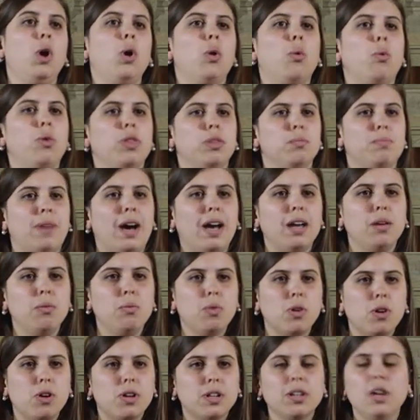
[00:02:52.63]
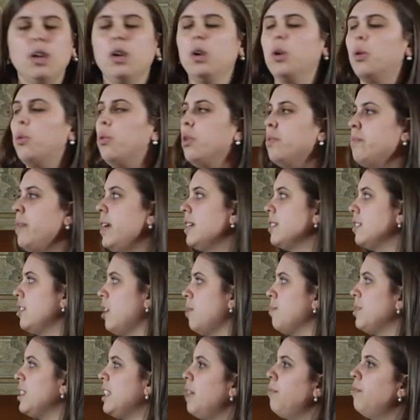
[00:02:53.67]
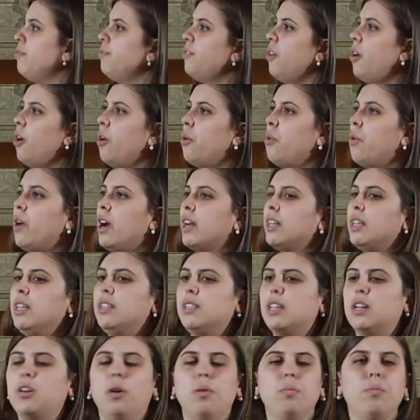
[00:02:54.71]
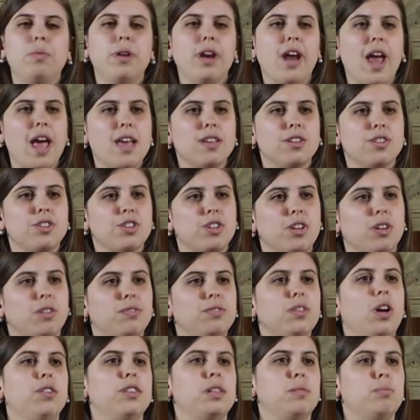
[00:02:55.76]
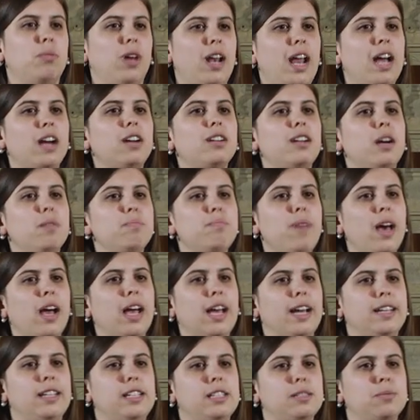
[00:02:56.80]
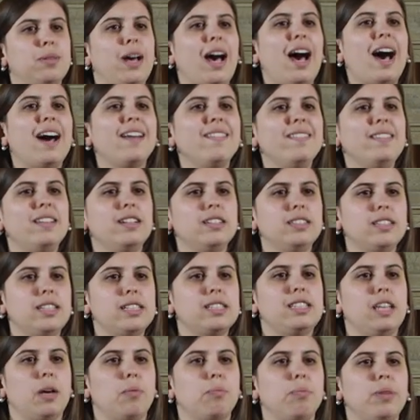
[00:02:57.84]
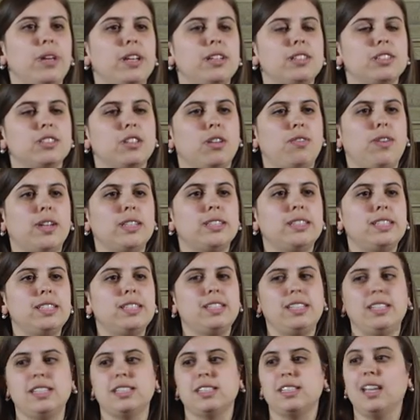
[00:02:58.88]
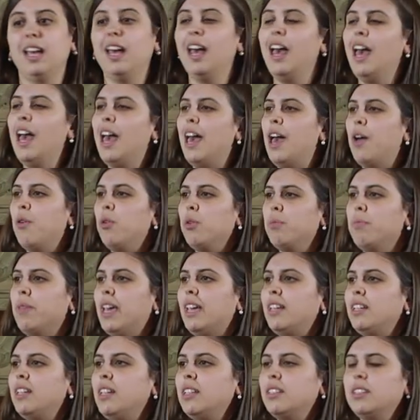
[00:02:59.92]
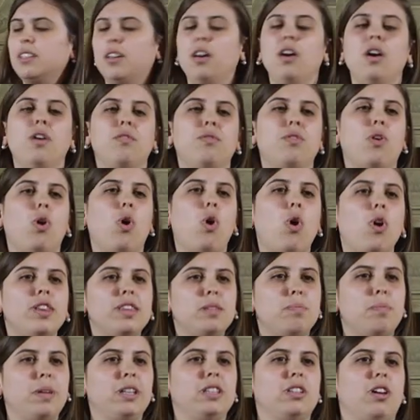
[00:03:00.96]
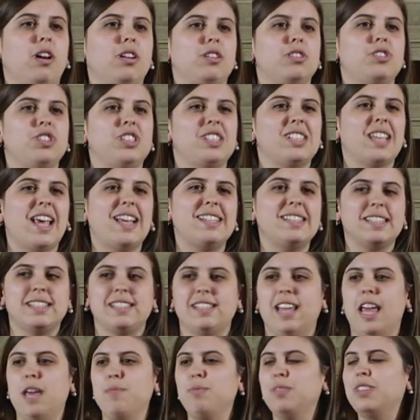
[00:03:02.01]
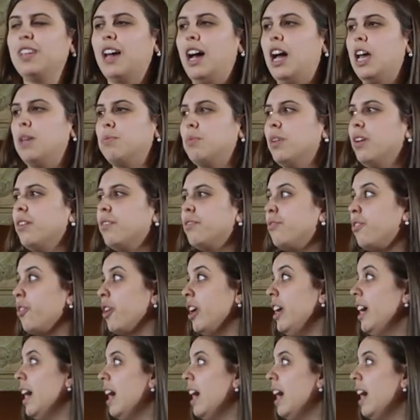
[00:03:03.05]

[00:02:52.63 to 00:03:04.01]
With my work, we make some step forward in the comprehension of the molecular mechanism underneath the appearance of a disease, and we made it for all the pathologies at the same time, free,